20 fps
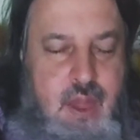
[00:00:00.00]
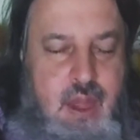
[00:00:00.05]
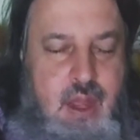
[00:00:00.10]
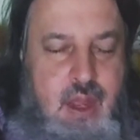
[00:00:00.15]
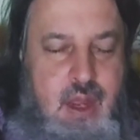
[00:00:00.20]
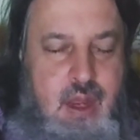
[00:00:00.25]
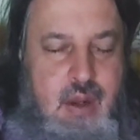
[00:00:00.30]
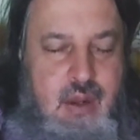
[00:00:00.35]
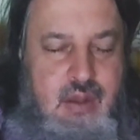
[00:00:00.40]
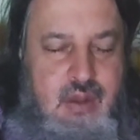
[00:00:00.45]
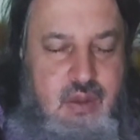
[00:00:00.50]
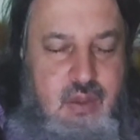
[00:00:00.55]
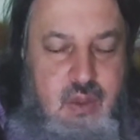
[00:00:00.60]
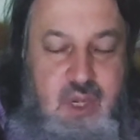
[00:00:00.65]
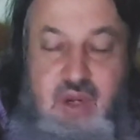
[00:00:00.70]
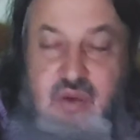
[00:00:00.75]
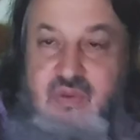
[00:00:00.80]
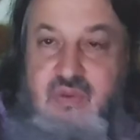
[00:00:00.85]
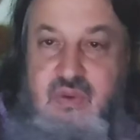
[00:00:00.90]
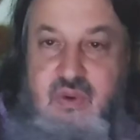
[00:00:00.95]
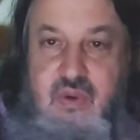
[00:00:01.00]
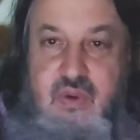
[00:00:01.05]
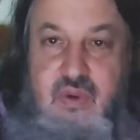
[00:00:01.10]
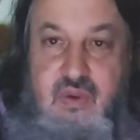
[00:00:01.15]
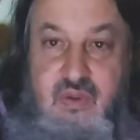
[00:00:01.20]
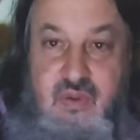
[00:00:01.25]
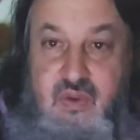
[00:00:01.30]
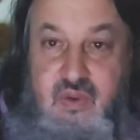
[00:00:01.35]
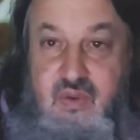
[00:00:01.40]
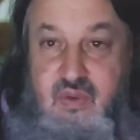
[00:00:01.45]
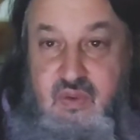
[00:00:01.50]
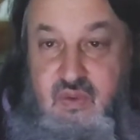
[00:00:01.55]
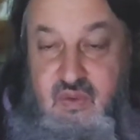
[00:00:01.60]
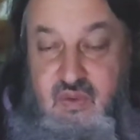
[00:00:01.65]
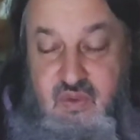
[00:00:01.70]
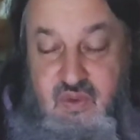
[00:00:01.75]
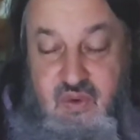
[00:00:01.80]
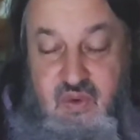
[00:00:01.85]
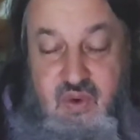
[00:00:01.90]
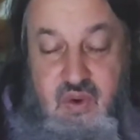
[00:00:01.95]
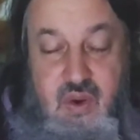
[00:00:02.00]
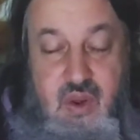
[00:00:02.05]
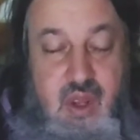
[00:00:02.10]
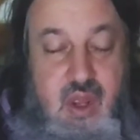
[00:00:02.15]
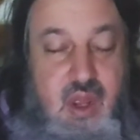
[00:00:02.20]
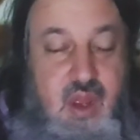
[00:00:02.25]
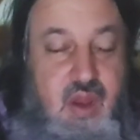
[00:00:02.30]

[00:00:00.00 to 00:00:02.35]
Uh, so we're in for for for,